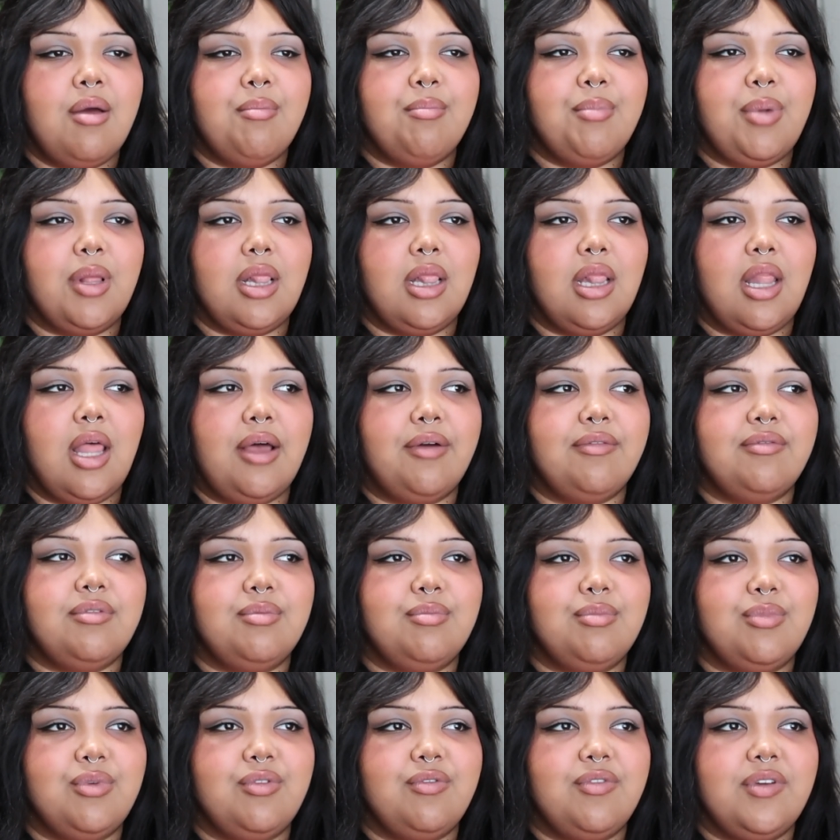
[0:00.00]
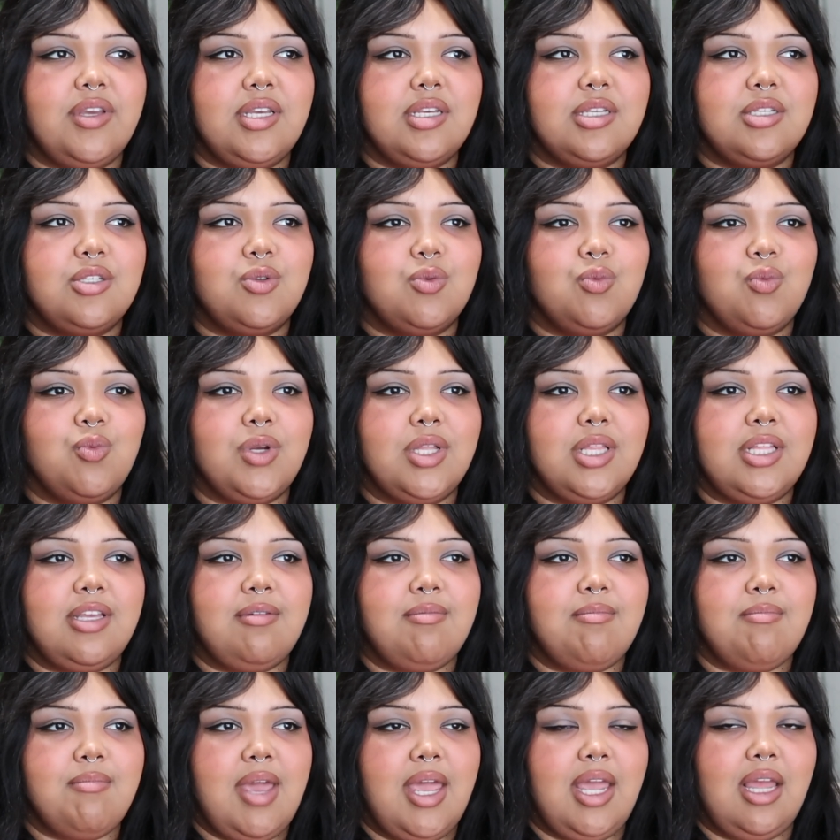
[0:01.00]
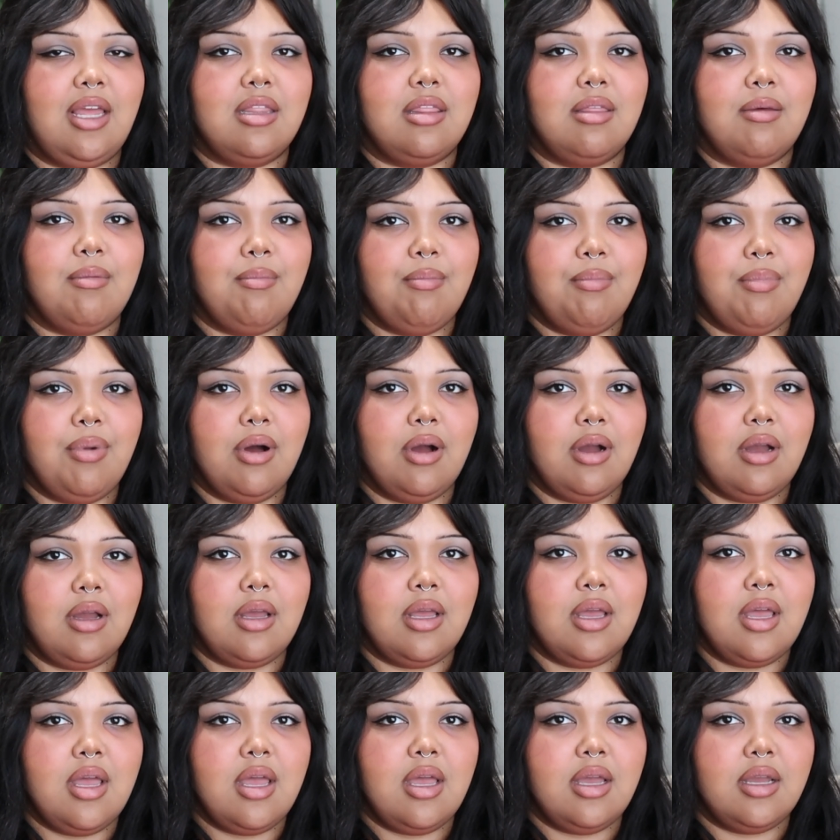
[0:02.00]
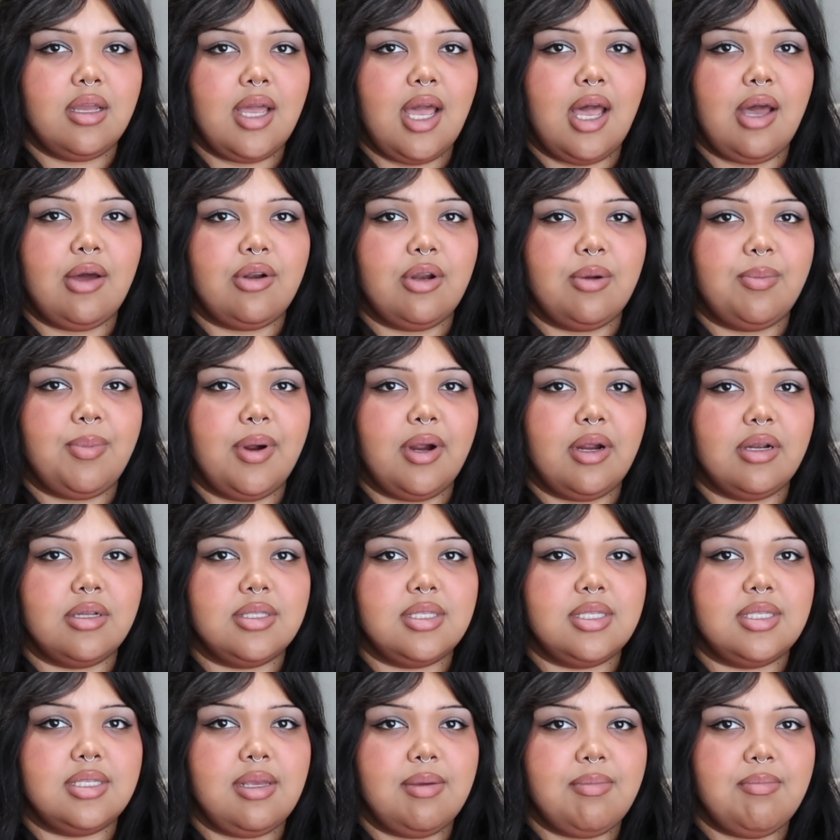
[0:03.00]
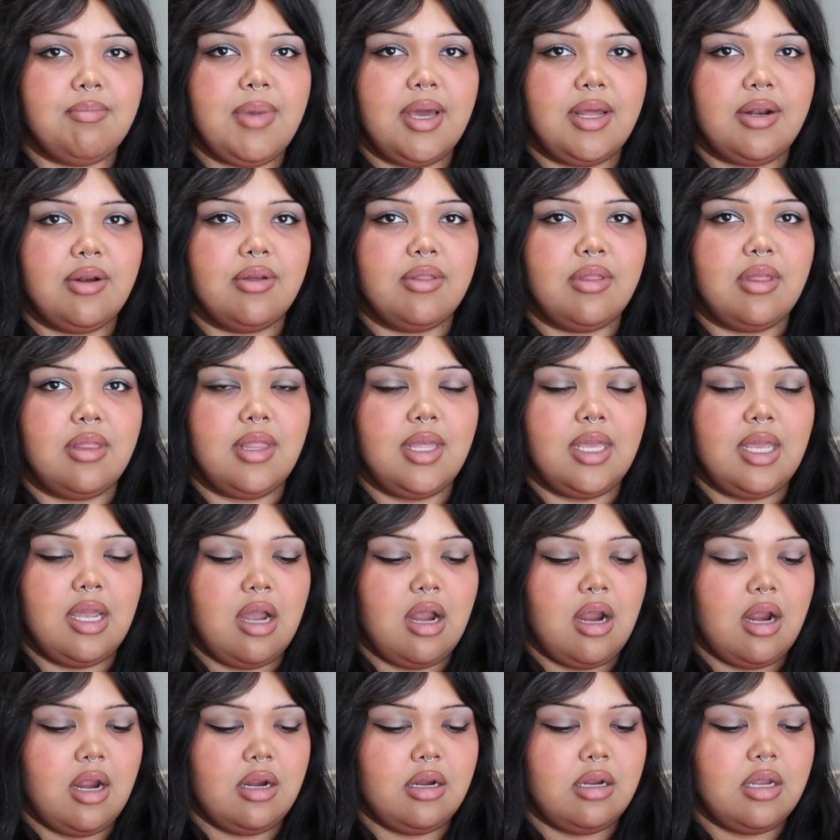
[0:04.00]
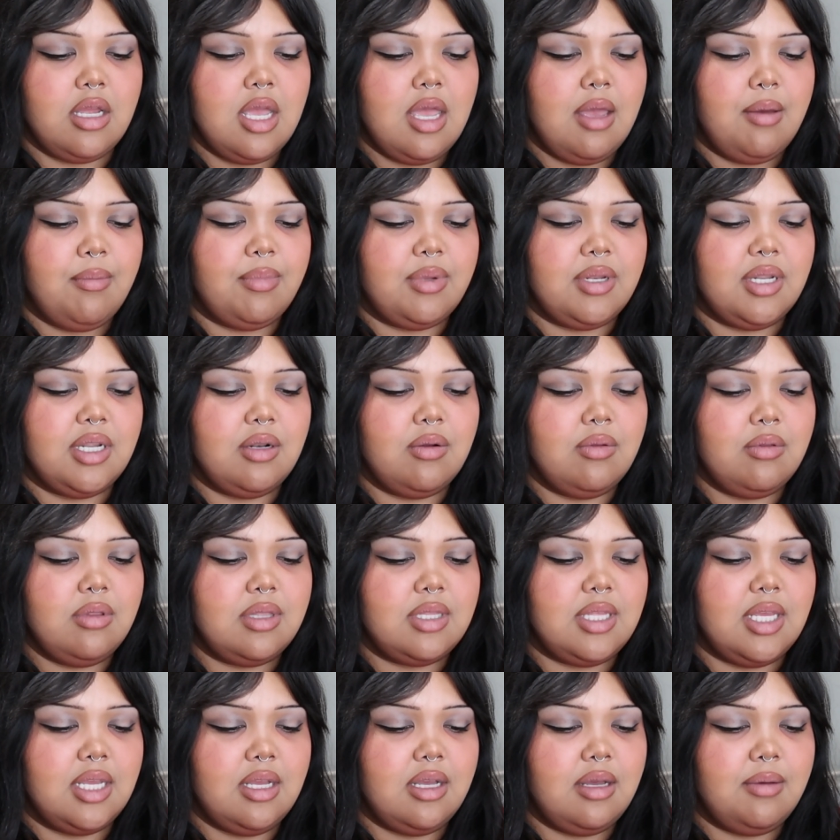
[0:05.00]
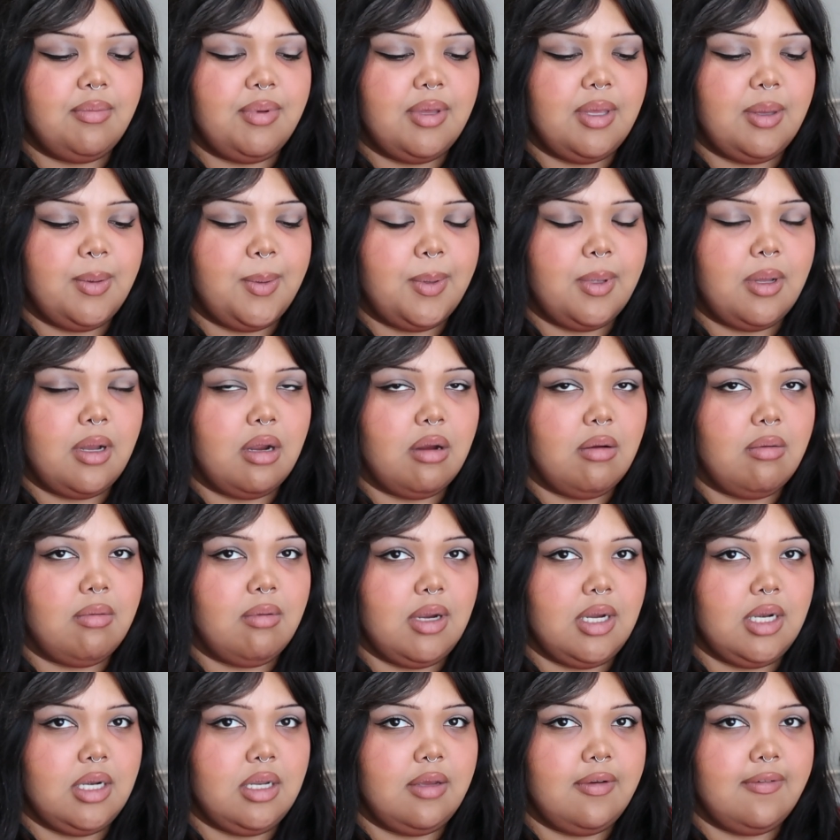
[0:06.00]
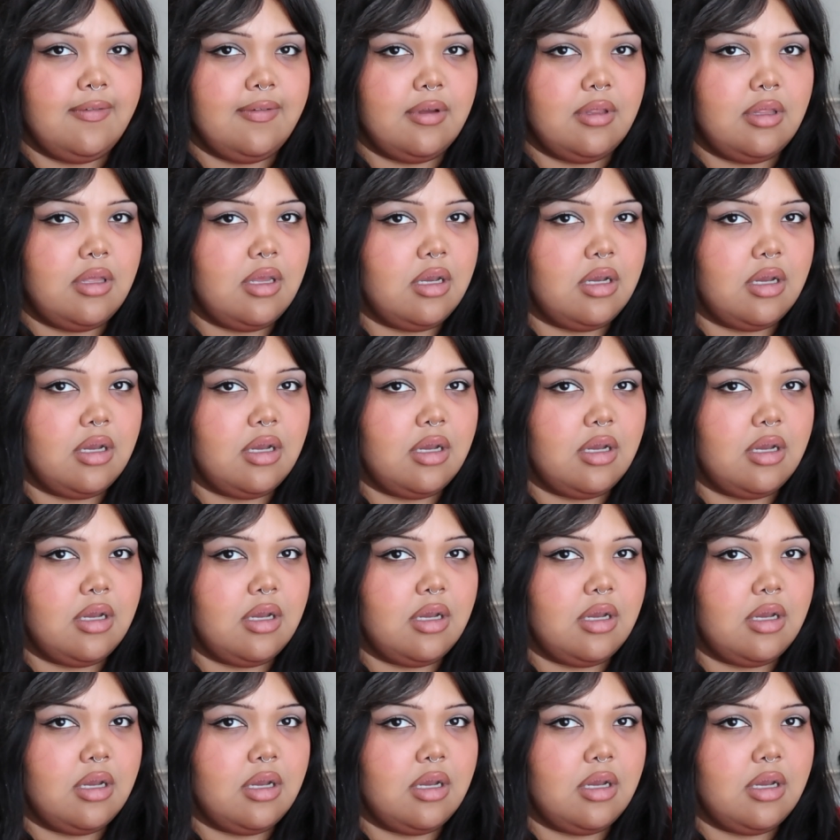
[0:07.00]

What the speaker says: beloved movies really make the book counterparts seem better than they are. But I don't think people are ready for that.